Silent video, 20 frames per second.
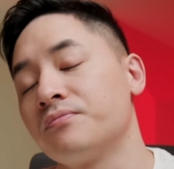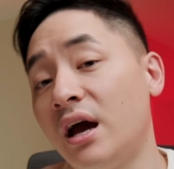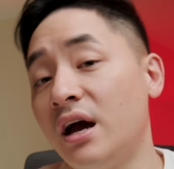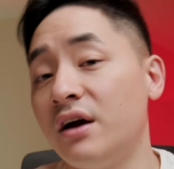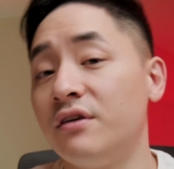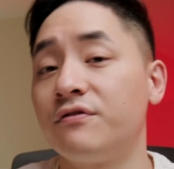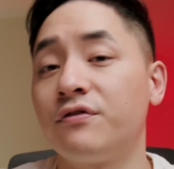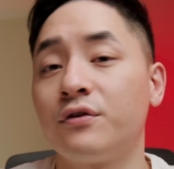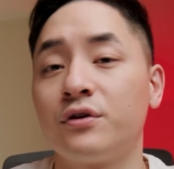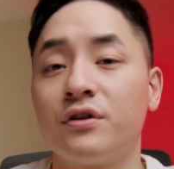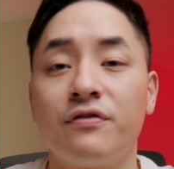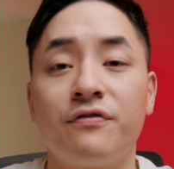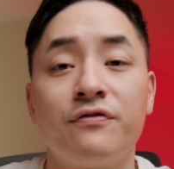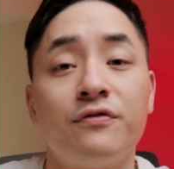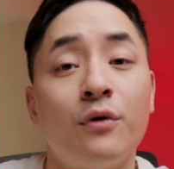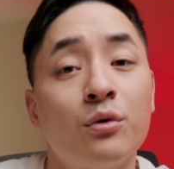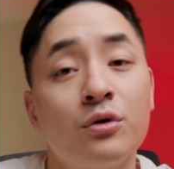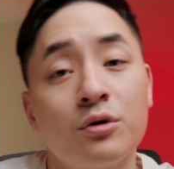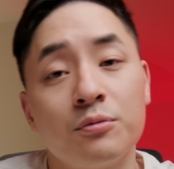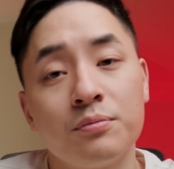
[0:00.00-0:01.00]
And for the
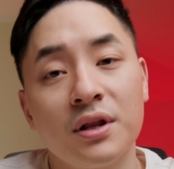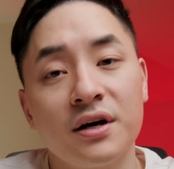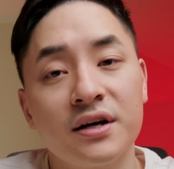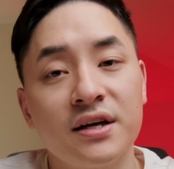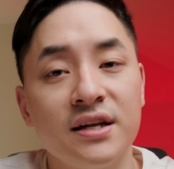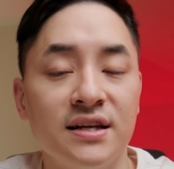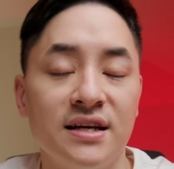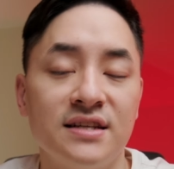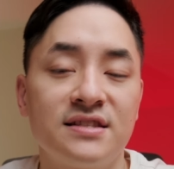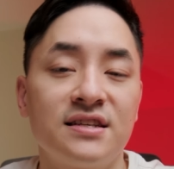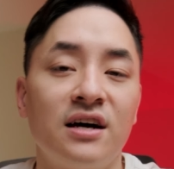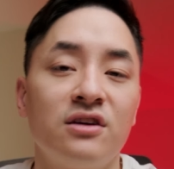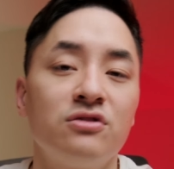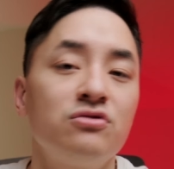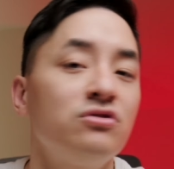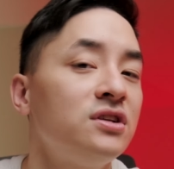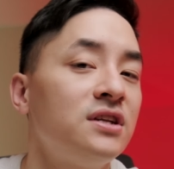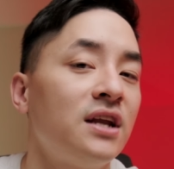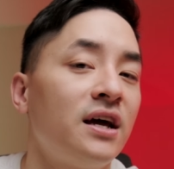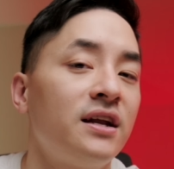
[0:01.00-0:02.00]
photo plugin, it's
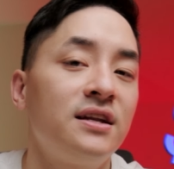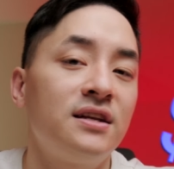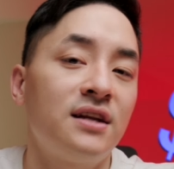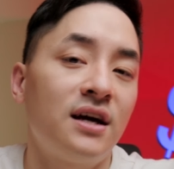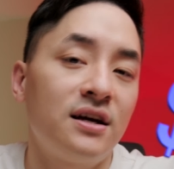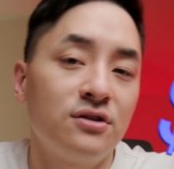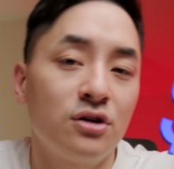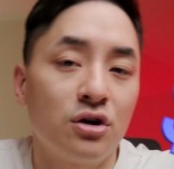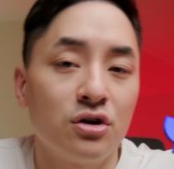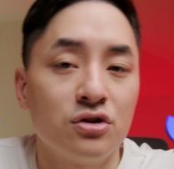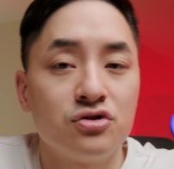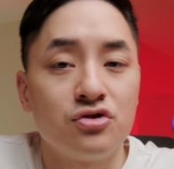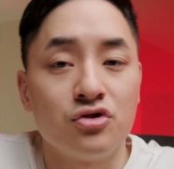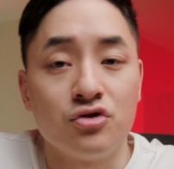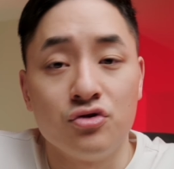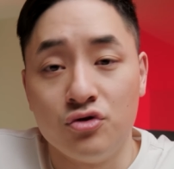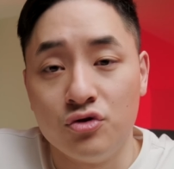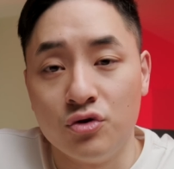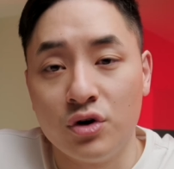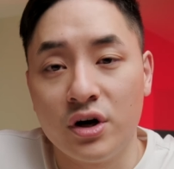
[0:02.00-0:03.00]

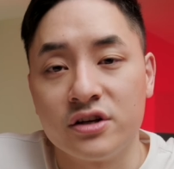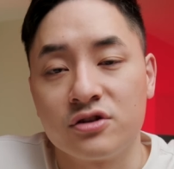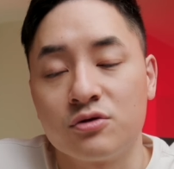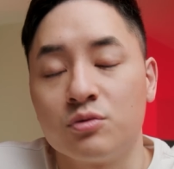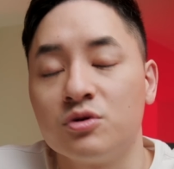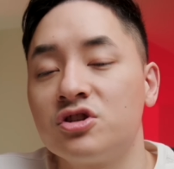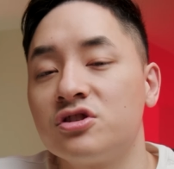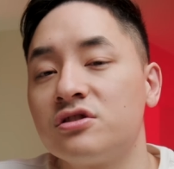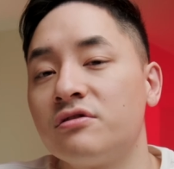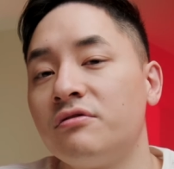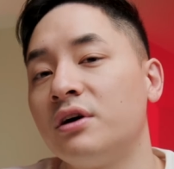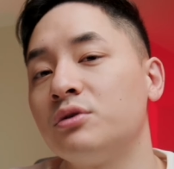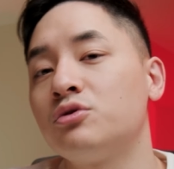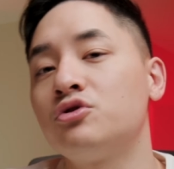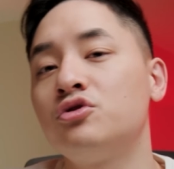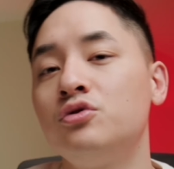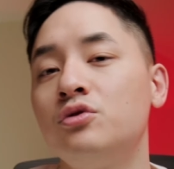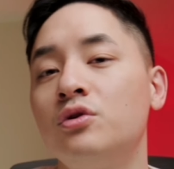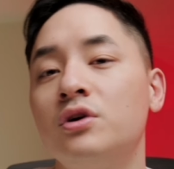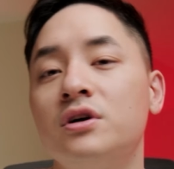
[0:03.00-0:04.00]
$199 US, which is around
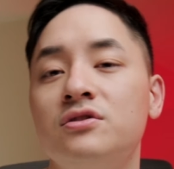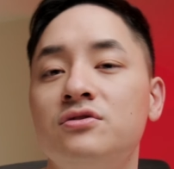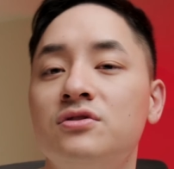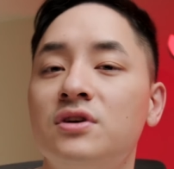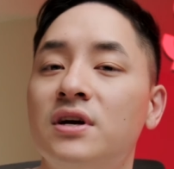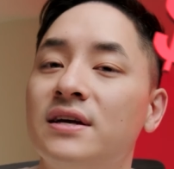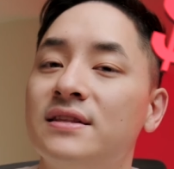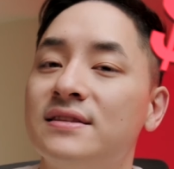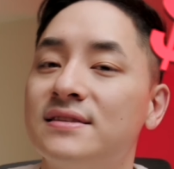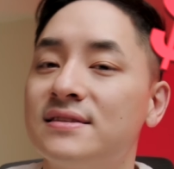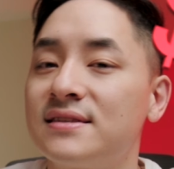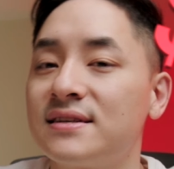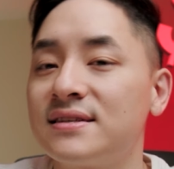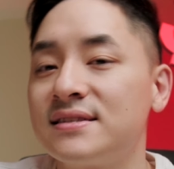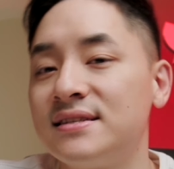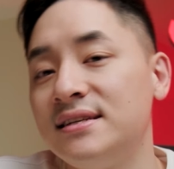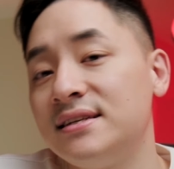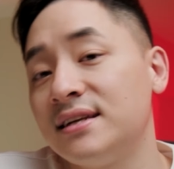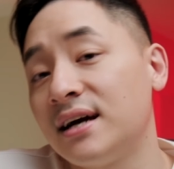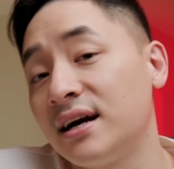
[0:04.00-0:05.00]

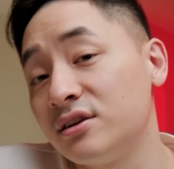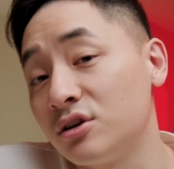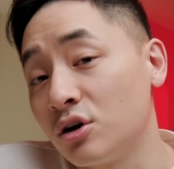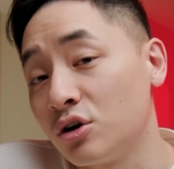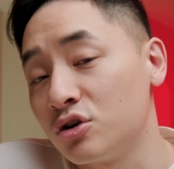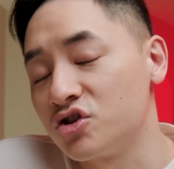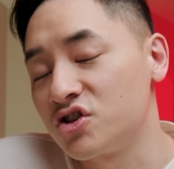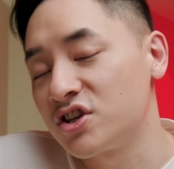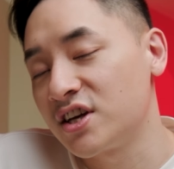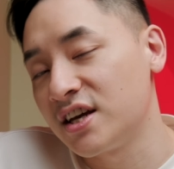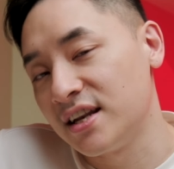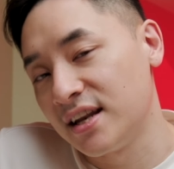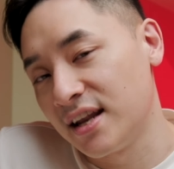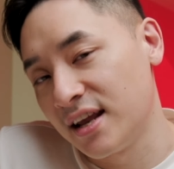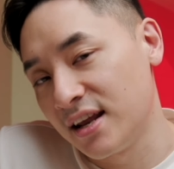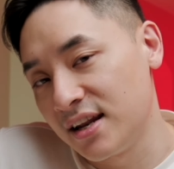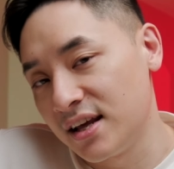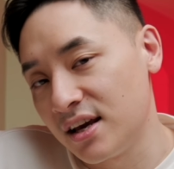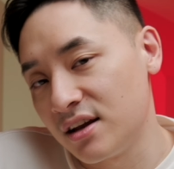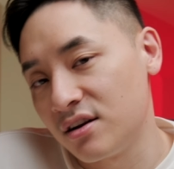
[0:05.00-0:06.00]
$269
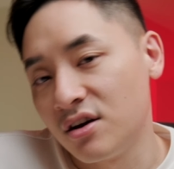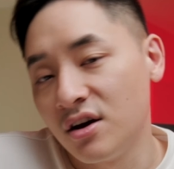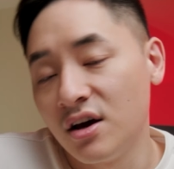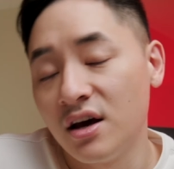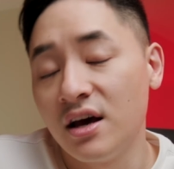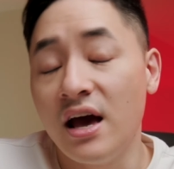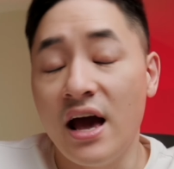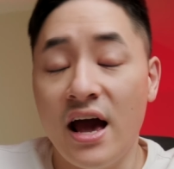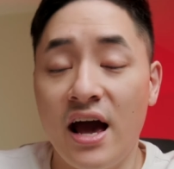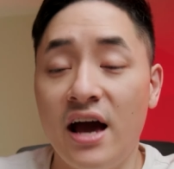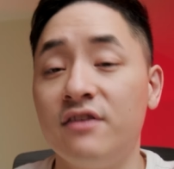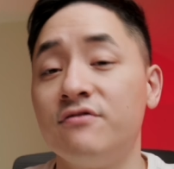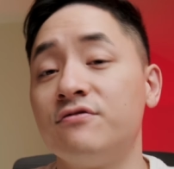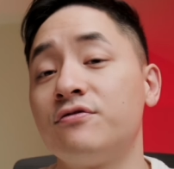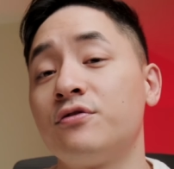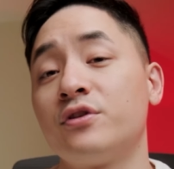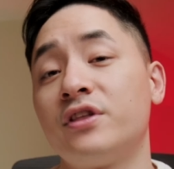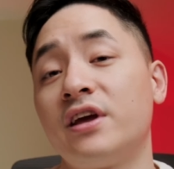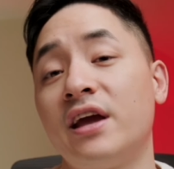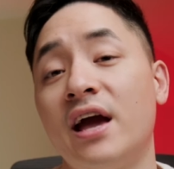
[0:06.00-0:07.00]
Canadian. And
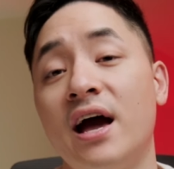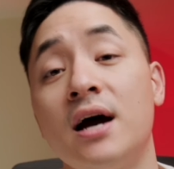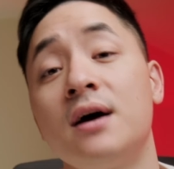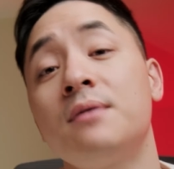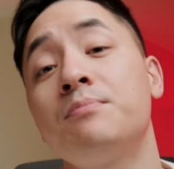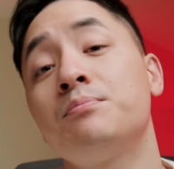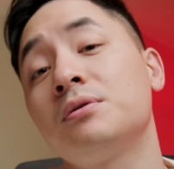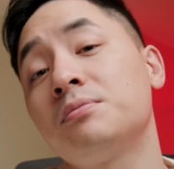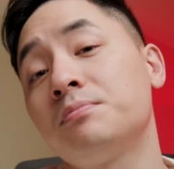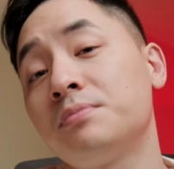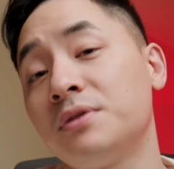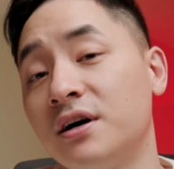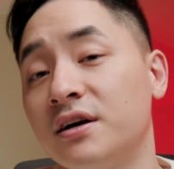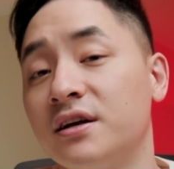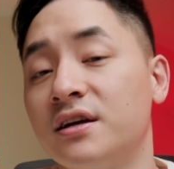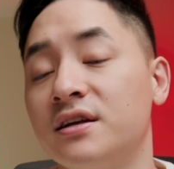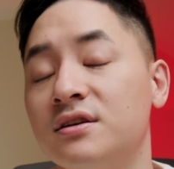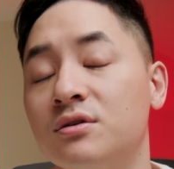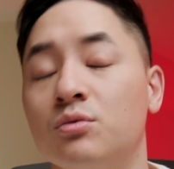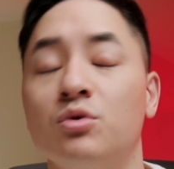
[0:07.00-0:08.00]
for the app
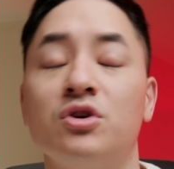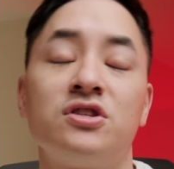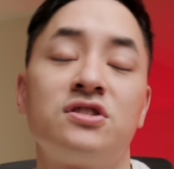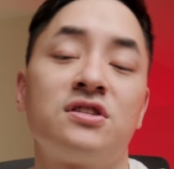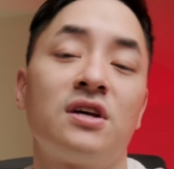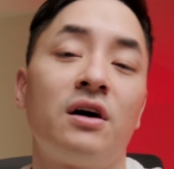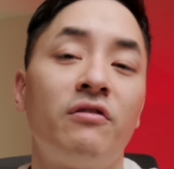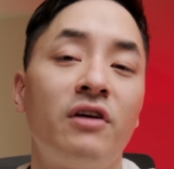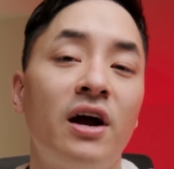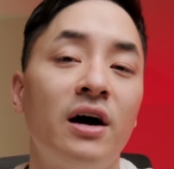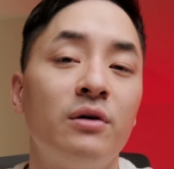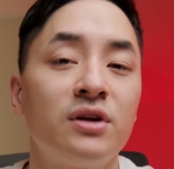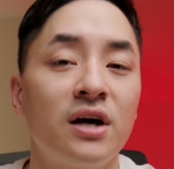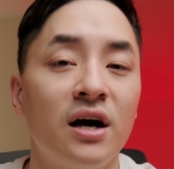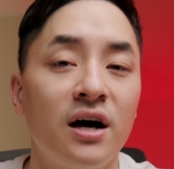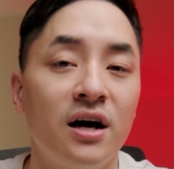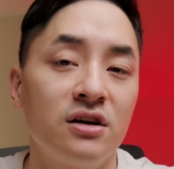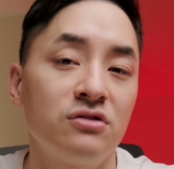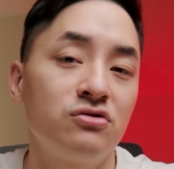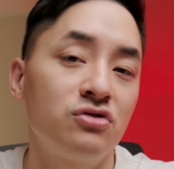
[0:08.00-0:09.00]
plugin, it's around
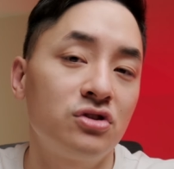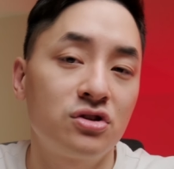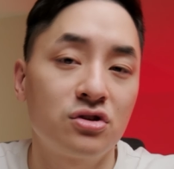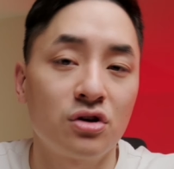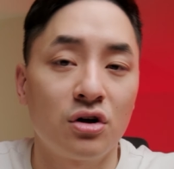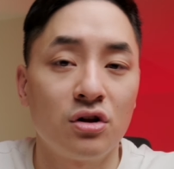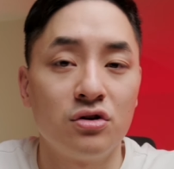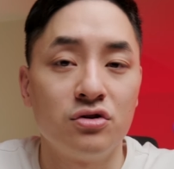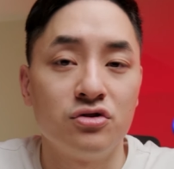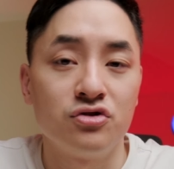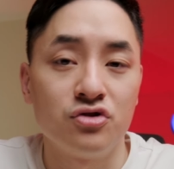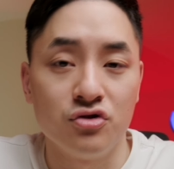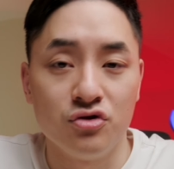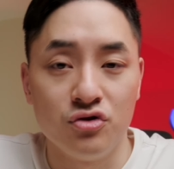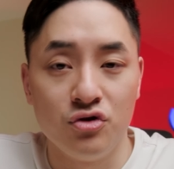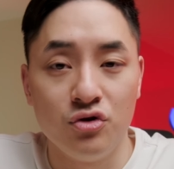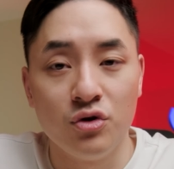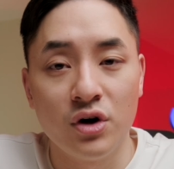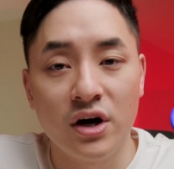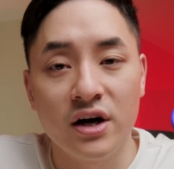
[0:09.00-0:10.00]

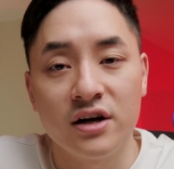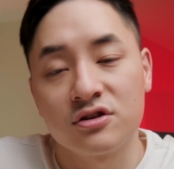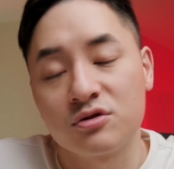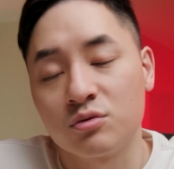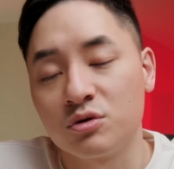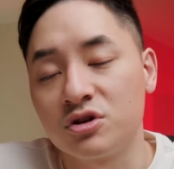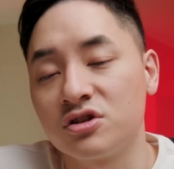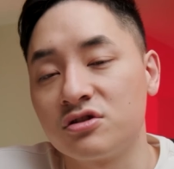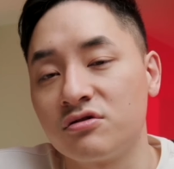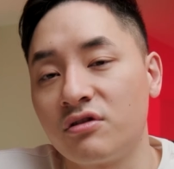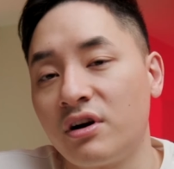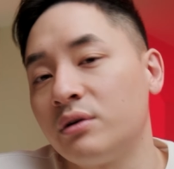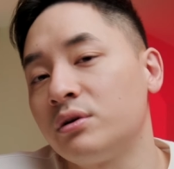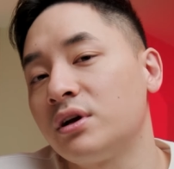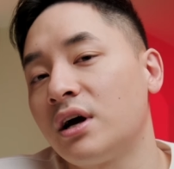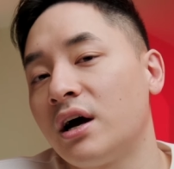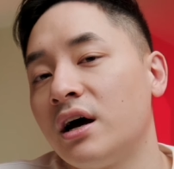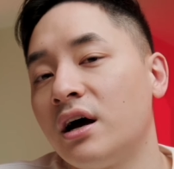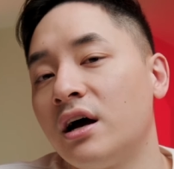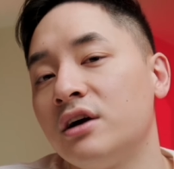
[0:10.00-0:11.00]
$100 US, which is around
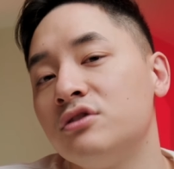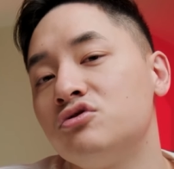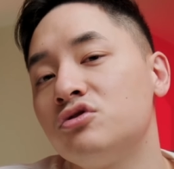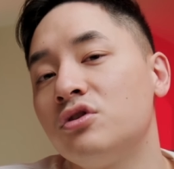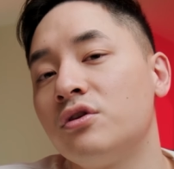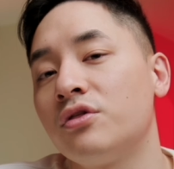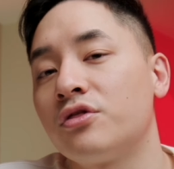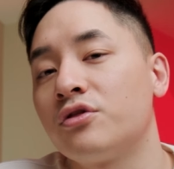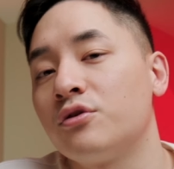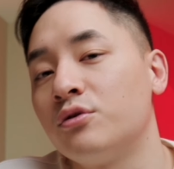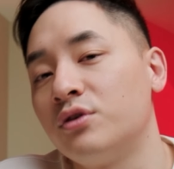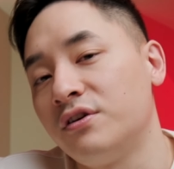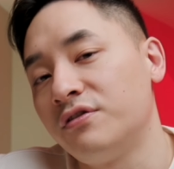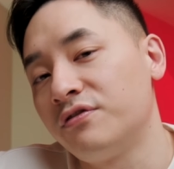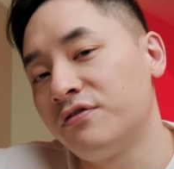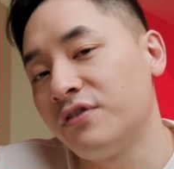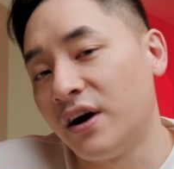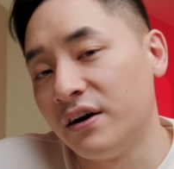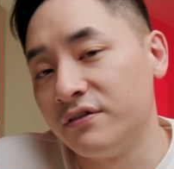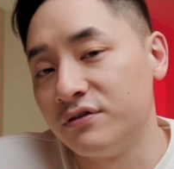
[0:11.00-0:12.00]

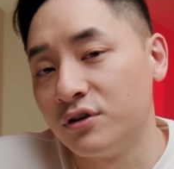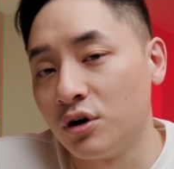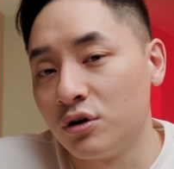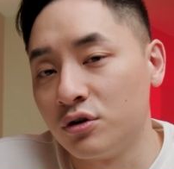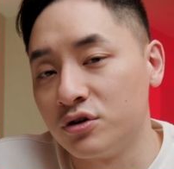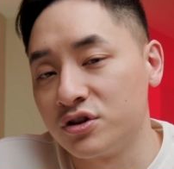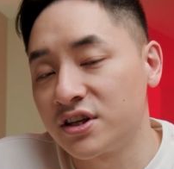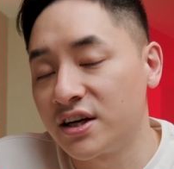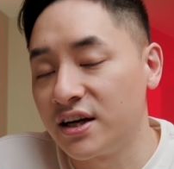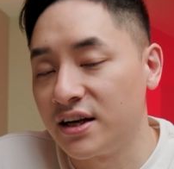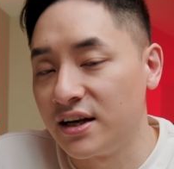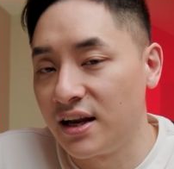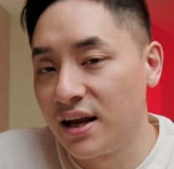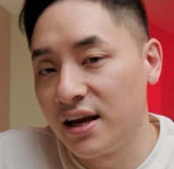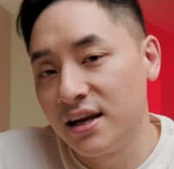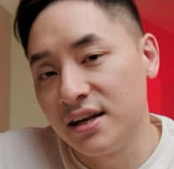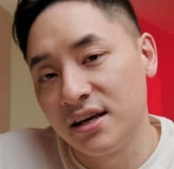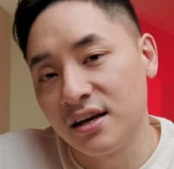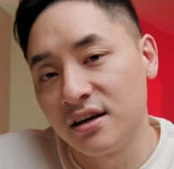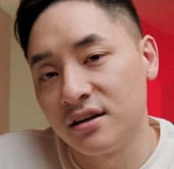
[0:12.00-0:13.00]
$135
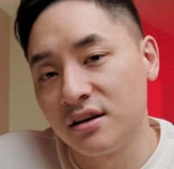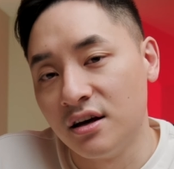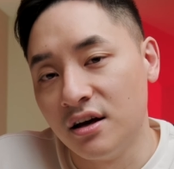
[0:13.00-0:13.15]
Canadian.